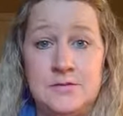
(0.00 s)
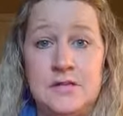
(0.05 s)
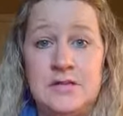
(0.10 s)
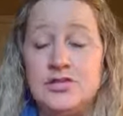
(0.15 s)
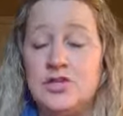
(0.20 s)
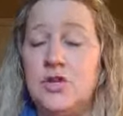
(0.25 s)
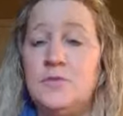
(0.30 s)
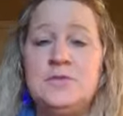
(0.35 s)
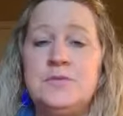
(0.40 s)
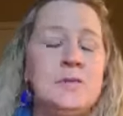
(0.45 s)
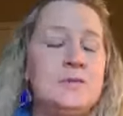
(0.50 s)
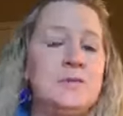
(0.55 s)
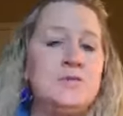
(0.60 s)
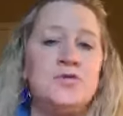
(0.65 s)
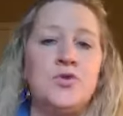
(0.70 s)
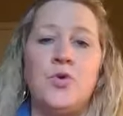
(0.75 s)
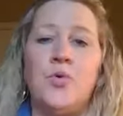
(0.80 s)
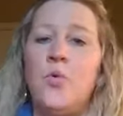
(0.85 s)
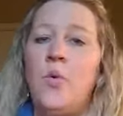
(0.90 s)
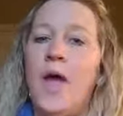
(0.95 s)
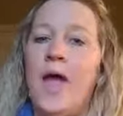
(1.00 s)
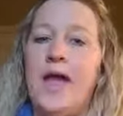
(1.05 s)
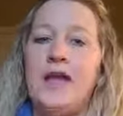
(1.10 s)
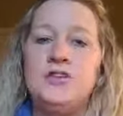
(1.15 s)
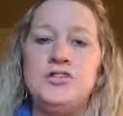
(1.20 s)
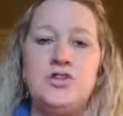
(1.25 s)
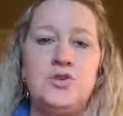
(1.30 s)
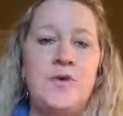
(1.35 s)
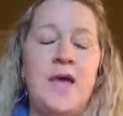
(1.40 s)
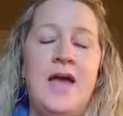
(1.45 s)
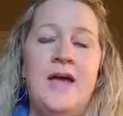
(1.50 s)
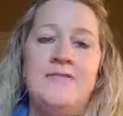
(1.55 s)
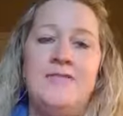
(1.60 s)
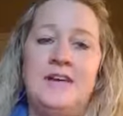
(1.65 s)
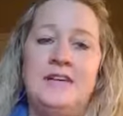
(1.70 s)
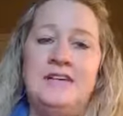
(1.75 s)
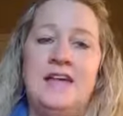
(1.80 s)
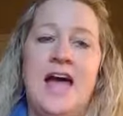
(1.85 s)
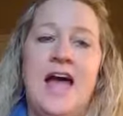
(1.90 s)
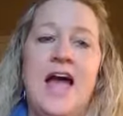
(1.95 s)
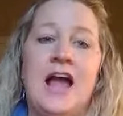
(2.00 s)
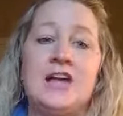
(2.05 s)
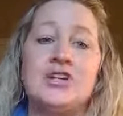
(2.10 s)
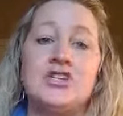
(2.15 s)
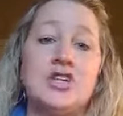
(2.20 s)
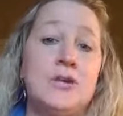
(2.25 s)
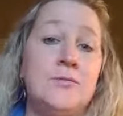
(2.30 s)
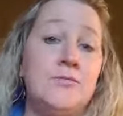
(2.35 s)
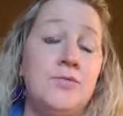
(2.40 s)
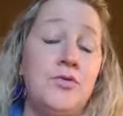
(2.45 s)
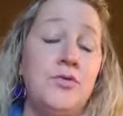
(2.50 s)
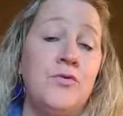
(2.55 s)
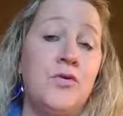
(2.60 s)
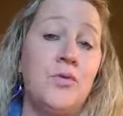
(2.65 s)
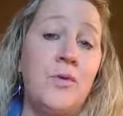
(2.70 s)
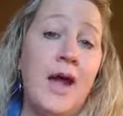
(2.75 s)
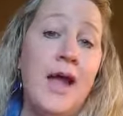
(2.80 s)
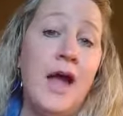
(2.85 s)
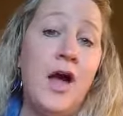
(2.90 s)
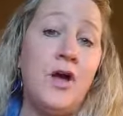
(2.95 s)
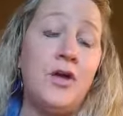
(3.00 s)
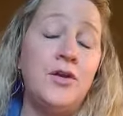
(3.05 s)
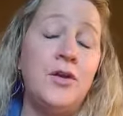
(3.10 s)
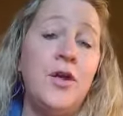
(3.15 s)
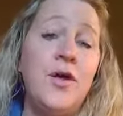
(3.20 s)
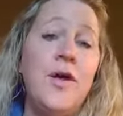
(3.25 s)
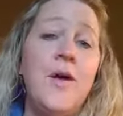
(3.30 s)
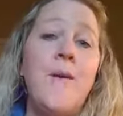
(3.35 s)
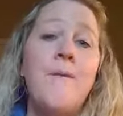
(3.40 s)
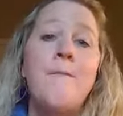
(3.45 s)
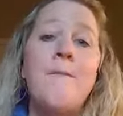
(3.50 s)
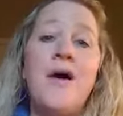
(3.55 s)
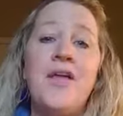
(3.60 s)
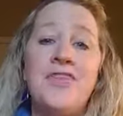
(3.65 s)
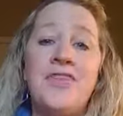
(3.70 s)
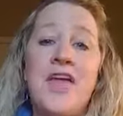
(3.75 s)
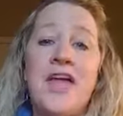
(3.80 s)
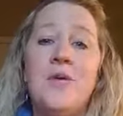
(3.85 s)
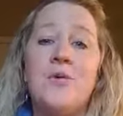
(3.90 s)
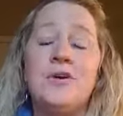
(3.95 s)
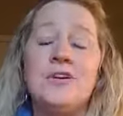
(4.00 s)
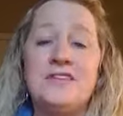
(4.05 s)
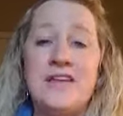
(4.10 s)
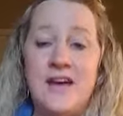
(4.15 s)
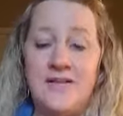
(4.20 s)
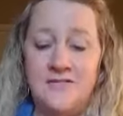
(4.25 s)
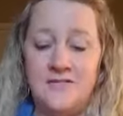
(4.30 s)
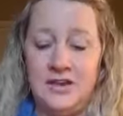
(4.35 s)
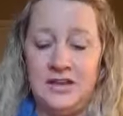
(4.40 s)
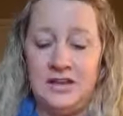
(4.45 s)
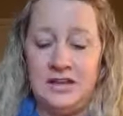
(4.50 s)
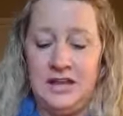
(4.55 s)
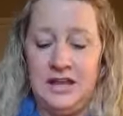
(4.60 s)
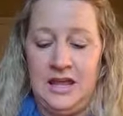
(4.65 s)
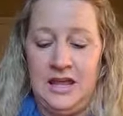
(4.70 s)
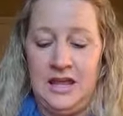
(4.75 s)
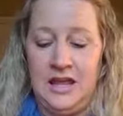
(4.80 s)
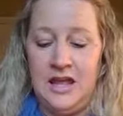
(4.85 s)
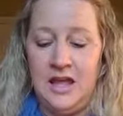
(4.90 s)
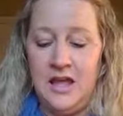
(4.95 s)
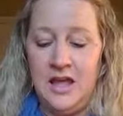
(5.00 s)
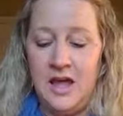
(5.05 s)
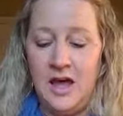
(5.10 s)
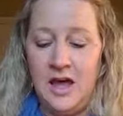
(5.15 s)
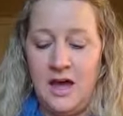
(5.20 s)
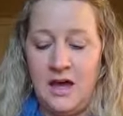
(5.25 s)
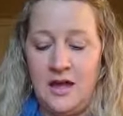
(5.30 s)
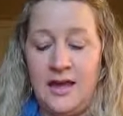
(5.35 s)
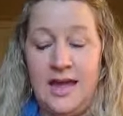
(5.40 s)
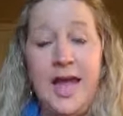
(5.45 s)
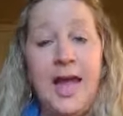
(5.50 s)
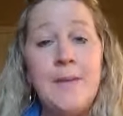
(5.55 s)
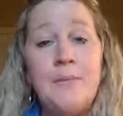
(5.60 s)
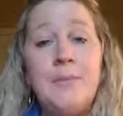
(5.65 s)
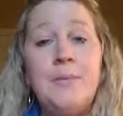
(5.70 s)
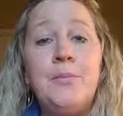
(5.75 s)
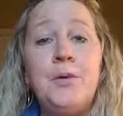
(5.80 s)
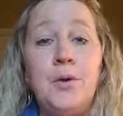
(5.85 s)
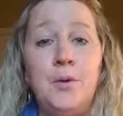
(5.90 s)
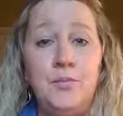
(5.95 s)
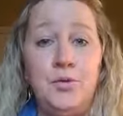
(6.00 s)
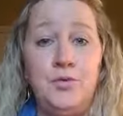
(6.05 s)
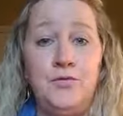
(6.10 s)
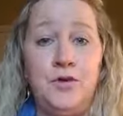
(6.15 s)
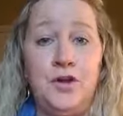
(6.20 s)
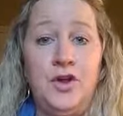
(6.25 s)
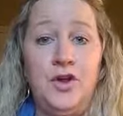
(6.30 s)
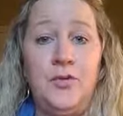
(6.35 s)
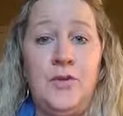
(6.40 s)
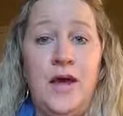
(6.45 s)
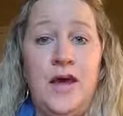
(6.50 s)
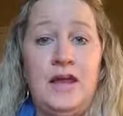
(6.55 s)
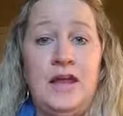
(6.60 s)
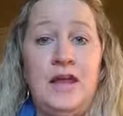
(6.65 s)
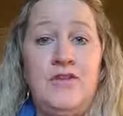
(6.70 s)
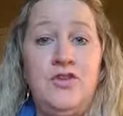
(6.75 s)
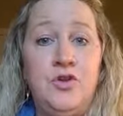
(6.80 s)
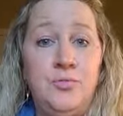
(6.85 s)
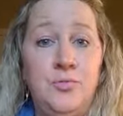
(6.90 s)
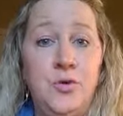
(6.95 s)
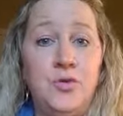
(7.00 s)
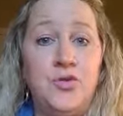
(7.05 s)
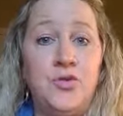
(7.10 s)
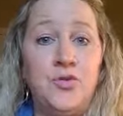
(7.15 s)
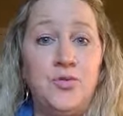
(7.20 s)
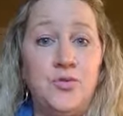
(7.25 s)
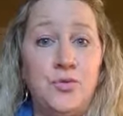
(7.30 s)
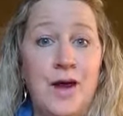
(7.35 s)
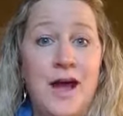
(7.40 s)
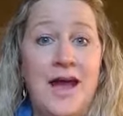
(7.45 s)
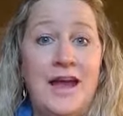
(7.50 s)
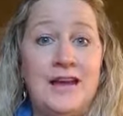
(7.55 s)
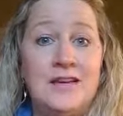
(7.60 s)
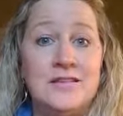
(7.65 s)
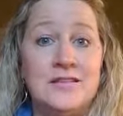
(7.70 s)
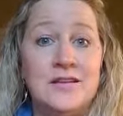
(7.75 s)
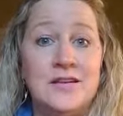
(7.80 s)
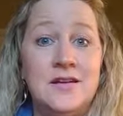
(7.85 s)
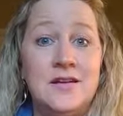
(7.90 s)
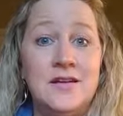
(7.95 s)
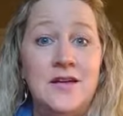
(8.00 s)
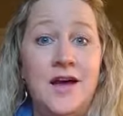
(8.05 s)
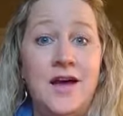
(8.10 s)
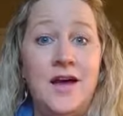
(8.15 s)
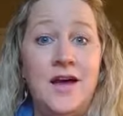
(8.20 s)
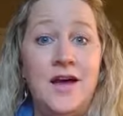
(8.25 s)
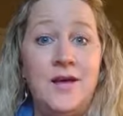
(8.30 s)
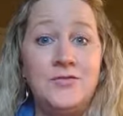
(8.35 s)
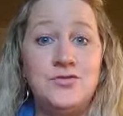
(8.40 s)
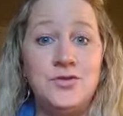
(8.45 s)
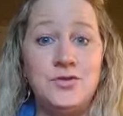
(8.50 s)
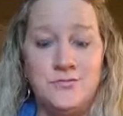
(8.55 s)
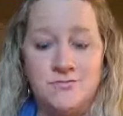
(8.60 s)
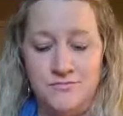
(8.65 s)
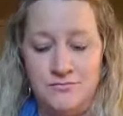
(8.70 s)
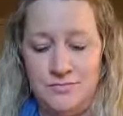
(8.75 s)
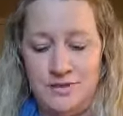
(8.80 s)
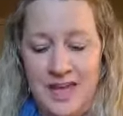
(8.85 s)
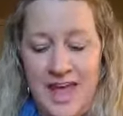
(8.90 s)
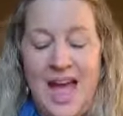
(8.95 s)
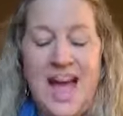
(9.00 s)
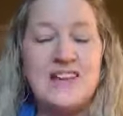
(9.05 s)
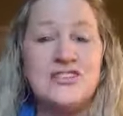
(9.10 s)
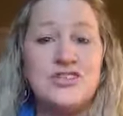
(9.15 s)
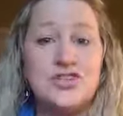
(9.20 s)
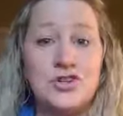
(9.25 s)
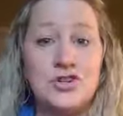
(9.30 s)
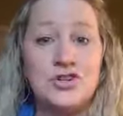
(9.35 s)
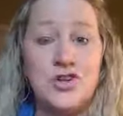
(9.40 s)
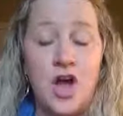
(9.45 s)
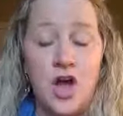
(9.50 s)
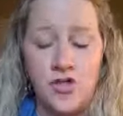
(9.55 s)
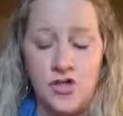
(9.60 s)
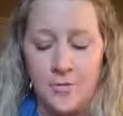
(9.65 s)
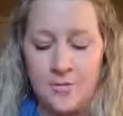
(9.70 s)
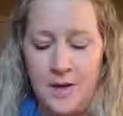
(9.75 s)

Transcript: These cube systems are way too heavy to actually move around, but they were definitely capable of moving around if you put the right casters on the